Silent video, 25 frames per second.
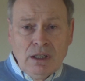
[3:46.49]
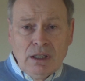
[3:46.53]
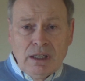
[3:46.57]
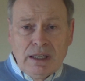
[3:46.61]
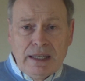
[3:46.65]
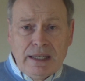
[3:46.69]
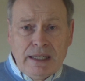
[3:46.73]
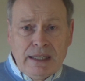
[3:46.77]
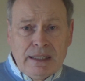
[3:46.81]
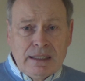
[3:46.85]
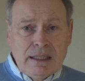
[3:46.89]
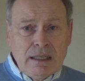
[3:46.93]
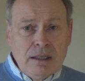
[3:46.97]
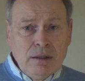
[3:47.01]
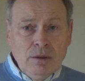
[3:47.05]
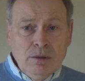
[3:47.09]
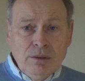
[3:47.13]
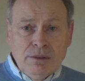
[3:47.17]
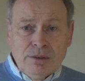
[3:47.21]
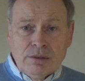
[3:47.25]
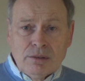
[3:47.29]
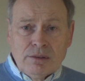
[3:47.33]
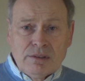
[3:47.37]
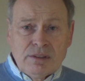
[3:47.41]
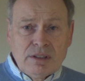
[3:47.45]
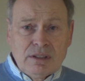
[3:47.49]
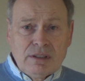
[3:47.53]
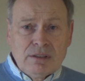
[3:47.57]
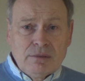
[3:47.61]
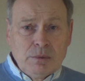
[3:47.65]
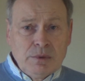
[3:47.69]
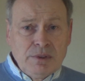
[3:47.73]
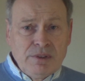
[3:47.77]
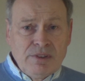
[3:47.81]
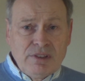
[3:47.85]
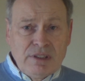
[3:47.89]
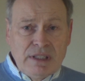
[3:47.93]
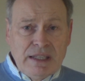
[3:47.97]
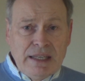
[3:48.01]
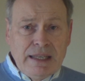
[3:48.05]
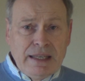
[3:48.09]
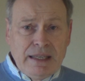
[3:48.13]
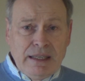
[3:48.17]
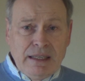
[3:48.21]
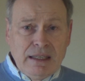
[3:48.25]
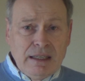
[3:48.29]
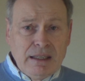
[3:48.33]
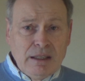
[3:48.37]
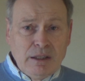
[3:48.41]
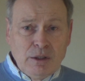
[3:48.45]
And I also would
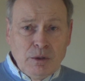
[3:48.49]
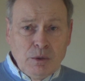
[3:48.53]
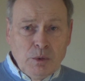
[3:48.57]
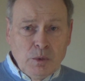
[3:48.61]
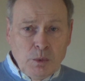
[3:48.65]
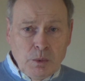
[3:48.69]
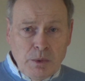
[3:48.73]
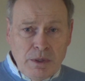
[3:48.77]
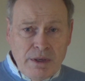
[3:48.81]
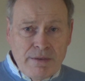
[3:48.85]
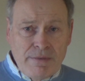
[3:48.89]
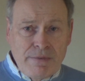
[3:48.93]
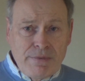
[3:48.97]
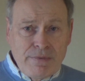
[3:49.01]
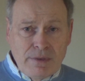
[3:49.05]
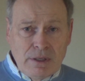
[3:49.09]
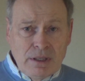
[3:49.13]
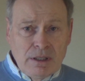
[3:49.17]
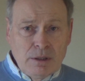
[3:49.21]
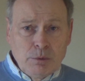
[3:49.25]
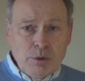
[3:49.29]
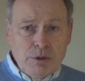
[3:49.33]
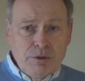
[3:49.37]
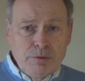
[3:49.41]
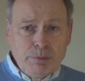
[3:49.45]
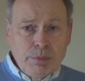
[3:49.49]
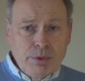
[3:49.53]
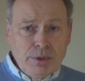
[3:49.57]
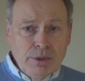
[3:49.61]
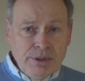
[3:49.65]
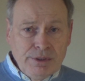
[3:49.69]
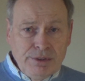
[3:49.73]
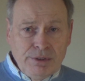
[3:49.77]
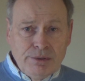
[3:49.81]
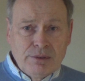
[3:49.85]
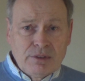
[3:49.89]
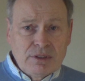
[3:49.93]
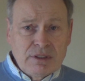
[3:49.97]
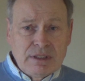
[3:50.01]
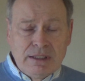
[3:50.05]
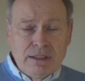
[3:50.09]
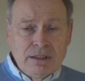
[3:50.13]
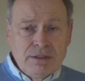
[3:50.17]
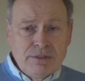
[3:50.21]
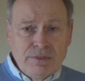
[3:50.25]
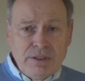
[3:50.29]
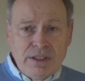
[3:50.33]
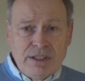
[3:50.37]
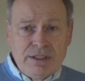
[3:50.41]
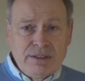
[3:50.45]
say with produce, let's
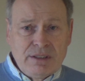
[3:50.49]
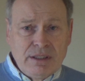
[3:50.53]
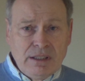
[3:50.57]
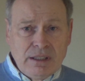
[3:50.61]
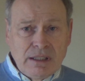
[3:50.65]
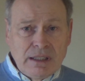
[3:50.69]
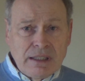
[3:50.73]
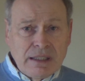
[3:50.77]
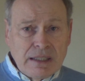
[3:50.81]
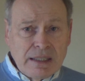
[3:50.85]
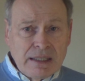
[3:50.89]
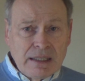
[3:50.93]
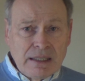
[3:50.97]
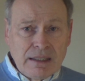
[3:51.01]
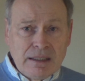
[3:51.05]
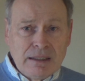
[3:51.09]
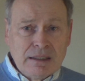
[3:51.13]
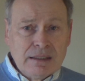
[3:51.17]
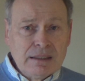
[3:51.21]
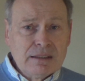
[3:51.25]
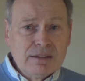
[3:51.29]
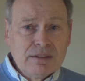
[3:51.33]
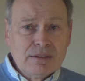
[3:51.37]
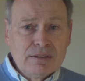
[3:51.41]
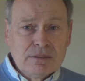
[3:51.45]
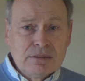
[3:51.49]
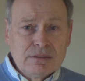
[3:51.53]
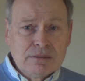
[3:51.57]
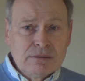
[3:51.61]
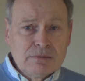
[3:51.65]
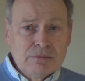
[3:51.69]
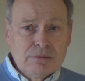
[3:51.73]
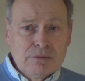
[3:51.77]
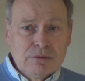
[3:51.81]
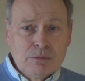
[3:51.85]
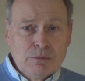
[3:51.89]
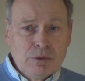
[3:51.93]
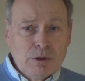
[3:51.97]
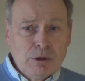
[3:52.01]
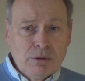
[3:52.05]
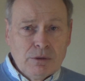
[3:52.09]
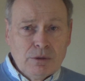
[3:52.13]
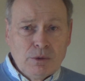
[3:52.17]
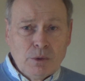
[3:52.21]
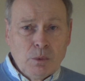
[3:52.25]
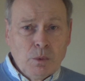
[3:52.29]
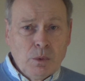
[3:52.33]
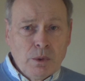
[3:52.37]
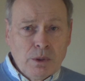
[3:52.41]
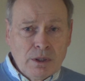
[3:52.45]
face it,
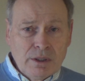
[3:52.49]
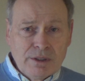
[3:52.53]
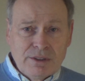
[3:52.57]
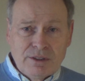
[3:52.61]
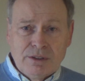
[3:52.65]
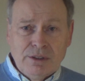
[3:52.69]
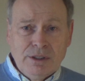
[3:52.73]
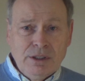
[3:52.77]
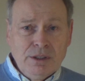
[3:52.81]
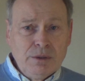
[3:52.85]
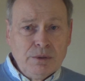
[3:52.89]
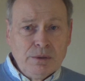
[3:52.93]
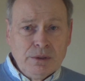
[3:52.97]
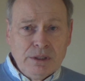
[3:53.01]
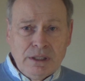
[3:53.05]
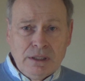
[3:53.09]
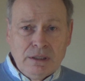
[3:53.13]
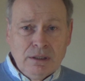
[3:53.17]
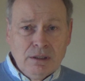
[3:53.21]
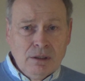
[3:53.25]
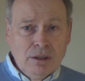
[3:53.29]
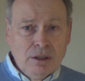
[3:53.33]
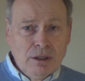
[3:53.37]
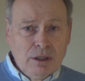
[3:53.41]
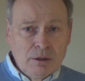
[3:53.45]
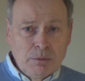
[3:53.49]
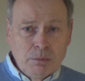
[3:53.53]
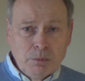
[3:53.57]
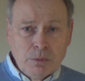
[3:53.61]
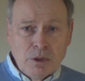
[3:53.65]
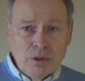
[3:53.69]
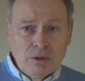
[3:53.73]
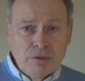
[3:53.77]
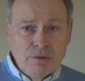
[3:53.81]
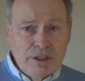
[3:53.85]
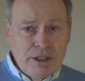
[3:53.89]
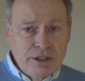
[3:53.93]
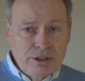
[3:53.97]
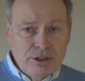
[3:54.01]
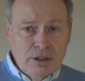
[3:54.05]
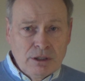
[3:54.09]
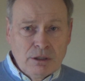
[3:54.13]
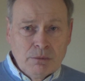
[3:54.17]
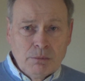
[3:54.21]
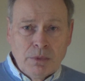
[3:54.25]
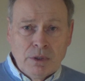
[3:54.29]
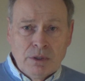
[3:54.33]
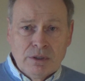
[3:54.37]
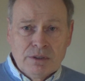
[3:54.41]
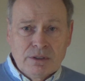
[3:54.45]
the world is going to need a lot more
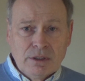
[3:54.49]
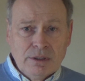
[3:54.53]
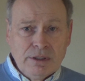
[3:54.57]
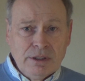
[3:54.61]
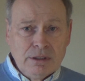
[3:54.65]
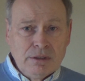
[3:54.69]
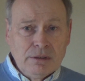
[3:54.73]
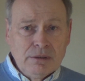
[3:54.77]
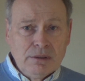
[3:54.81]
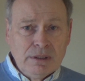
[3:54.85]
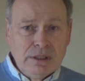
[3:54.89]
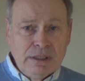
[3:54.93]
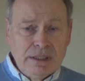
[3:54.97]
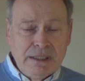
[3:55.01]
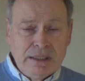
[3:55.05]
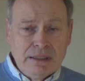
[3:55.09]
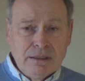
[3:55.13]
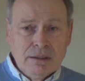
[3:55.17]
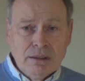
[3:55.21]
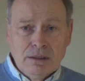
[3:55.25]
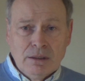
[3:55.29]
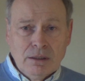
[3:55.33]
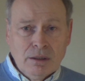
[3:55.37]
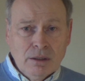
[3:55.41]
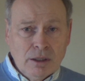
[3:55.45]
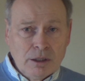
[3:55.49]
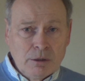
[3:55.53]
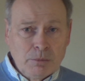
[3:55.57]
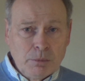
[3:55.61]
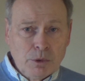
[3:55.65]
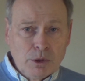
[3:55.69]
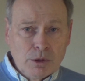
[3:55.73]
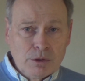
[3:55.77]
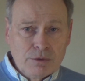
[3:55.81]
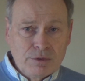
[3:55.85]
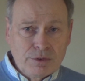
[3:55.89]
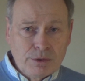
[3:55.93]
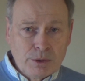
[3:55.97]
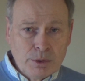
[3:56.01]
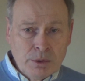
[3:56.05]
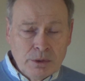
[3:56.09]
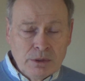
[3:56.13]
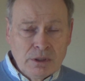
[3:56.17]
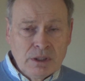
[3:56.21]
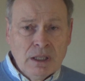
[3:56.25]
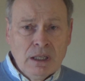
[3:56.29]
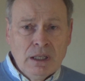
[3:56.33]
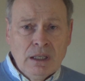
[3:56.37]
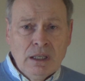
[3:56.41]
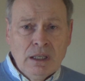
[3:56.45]
vegetables, going to need a lot more
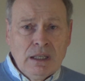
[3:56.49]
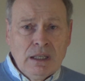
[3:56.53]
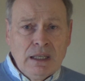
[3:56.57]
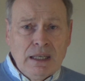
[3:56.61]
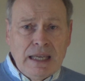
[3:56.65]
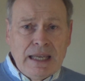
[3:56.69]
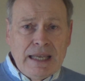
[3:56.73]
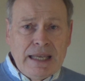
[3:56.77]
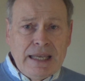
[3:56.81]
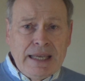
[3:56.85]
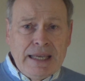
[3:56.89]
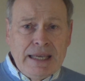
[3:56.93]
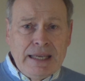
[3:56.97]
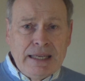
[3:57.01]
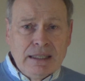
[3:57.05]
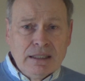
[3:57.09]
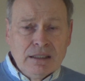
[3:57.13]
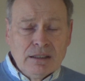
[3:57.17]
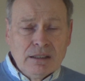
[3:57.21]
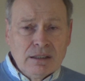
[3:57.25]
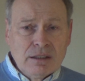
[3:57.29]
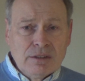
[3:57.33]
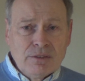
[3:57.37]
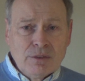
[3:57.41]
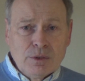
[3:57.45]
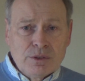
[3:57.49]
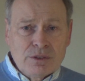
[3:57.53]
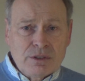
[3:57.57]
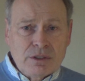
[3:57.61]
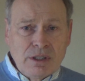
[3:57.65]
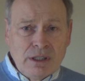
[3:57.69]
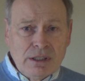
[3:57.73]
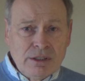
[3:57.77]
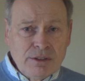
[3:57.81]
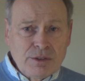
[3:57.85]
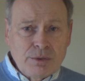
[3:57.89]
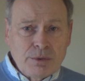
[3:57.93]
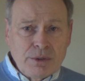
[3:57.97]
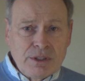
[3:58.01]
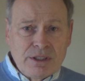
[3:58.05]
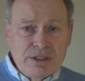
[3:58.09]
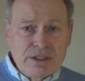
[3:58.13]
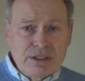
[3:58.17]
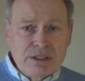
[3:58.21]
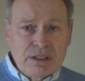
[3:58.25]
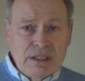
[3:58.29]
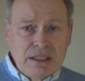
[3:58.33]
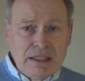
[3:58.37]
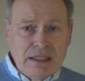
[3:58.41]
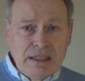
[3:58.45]
fruit, and those
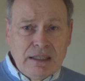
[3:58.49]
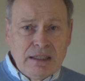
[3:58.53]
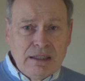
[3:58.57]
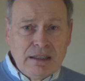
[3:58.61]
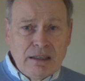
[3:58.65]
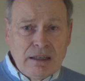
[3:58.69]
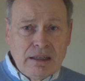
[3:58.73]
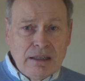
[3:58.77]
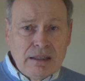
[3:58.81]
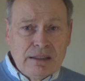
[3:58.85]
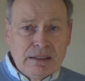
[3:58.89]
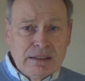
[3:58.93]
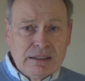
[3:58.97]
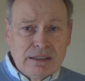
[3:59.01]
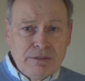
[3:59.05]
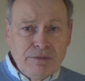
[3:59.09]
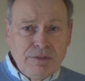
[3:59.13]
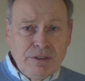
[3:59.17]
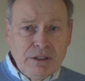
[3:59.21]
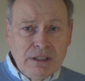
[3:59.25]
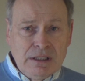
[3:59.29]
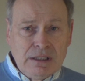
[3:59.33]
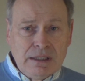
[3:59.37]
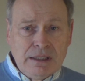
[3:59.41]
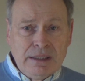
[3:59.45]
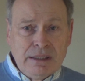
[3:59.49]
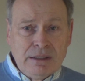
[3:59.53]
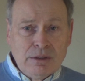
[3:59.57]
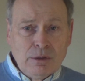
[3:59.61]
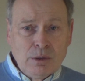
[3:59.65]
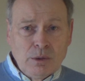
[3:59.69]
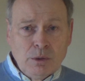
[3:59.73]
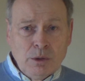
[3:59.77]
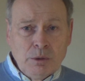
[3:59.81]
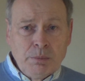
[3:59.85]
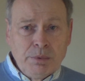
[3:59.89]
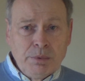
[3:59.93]
countries are definitely in a good